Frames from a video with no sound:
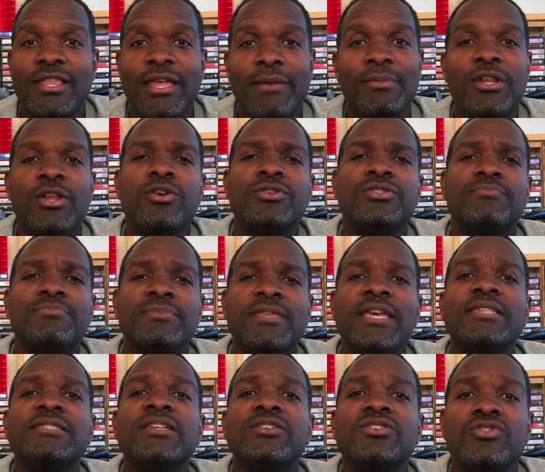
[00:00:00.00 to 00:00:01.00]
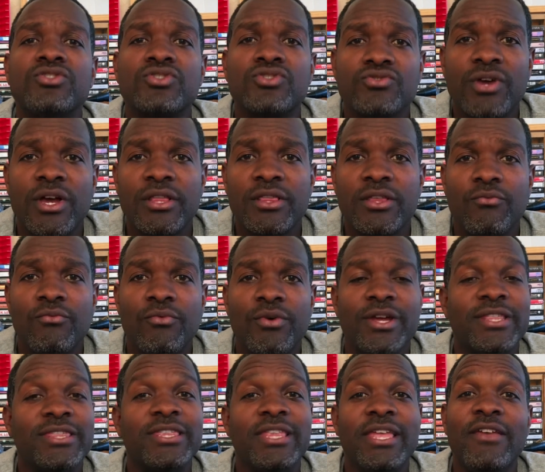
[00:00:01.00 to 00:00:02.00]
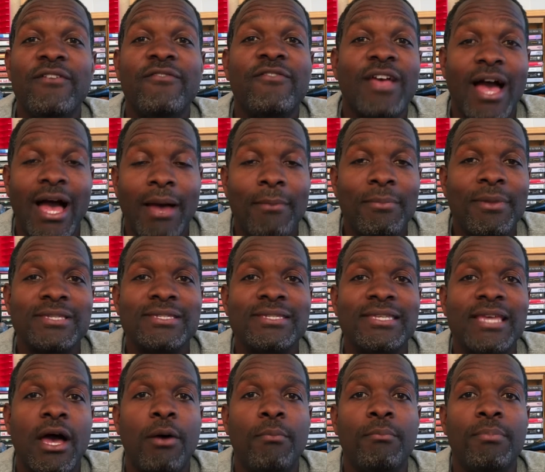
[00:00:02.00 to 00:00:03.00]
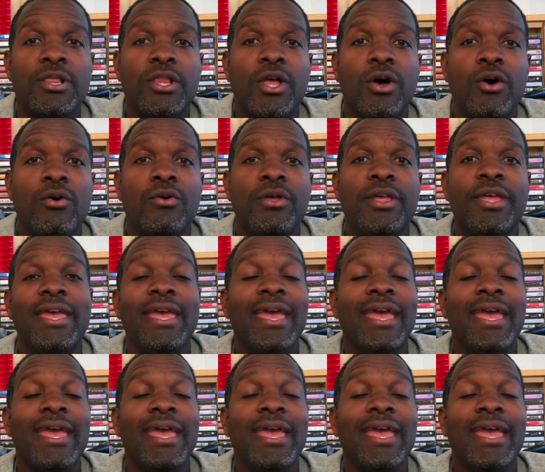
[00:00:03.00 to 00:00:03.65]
Let me know some things that you're struggling with. Leave comments down below.